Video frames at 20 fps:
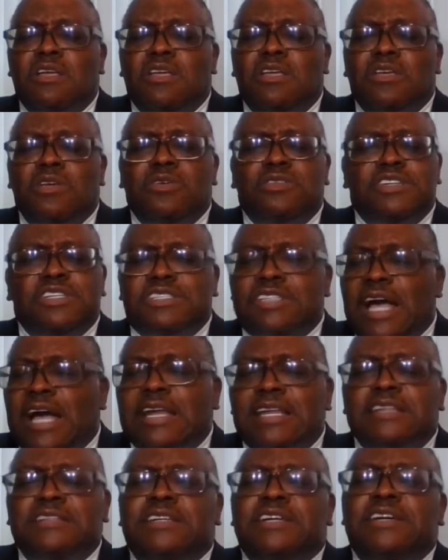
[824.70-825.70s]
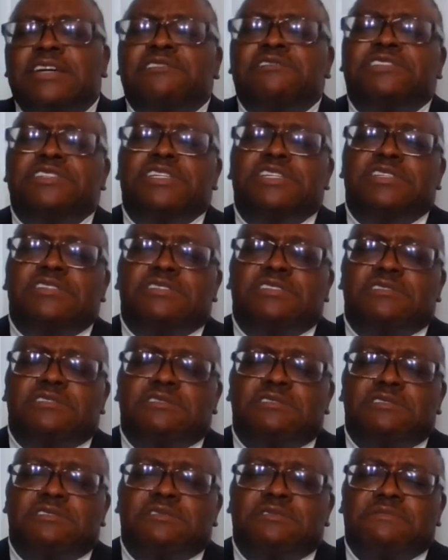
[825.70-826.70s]
you just got to tell
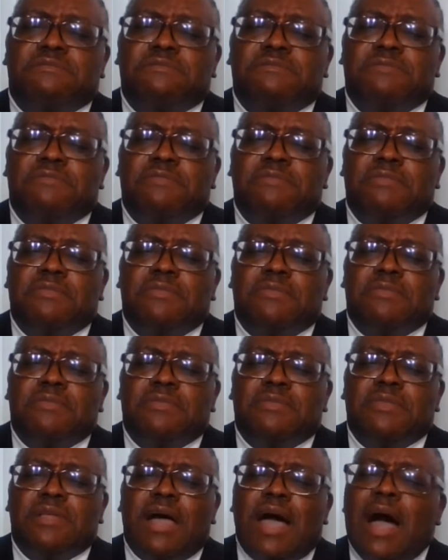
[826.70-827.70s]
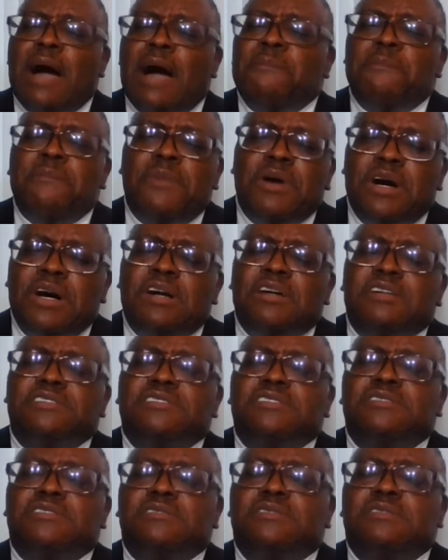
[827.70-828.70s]
Jesus. I
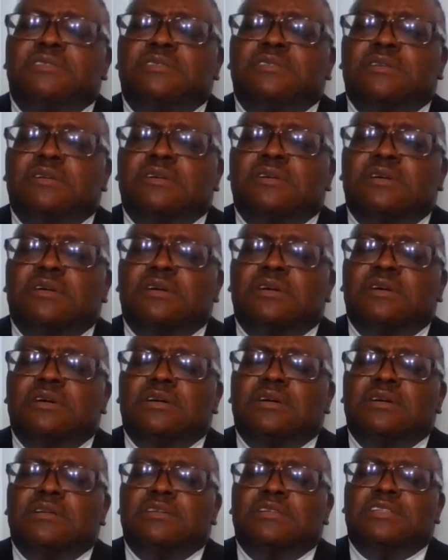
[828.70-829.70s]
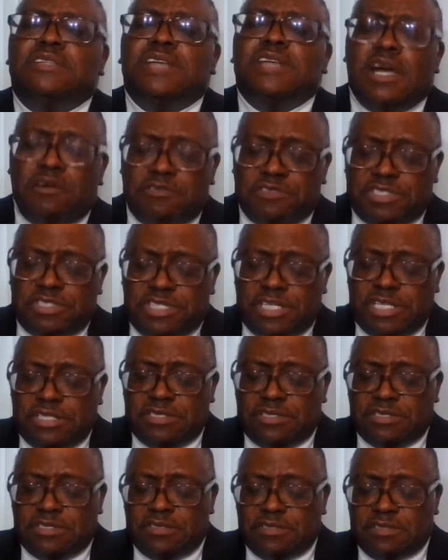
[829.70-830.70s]
must tell
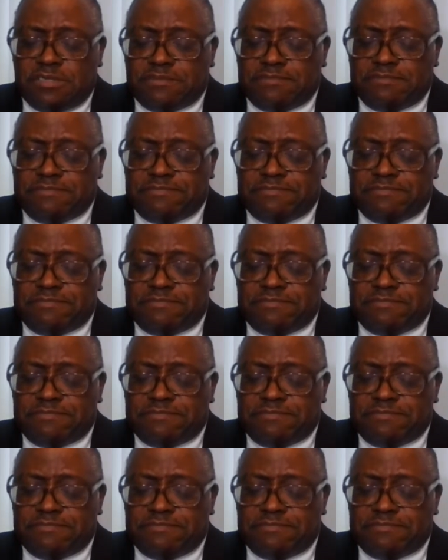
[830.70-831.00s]
Jesus.